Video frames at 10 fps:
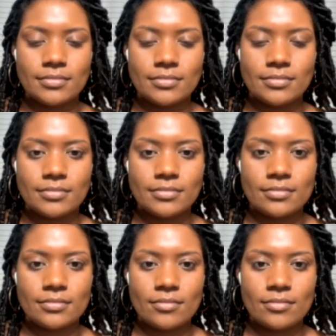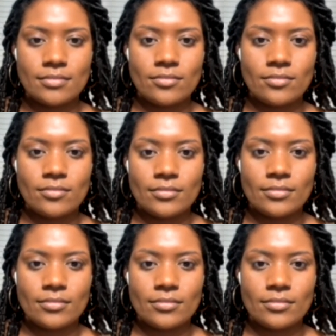
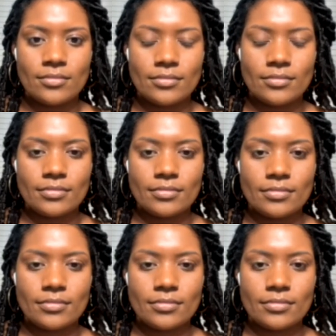(silent)